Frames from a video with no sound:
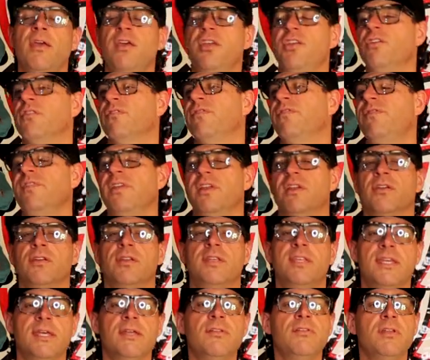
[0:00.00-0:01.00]
your feet are
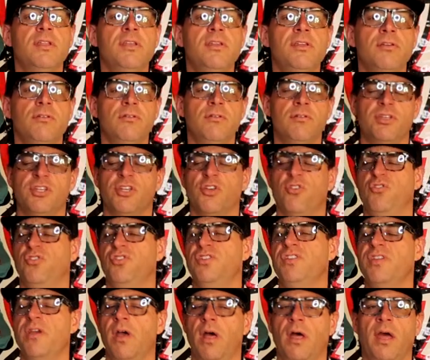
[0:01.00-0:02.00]
killing you, you're
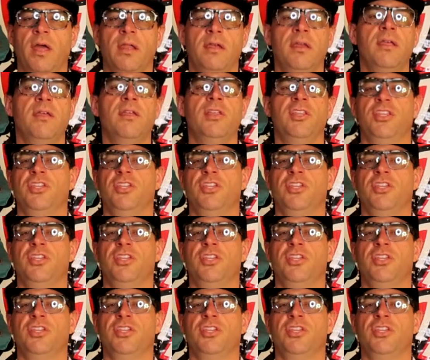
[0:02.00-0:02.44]
done,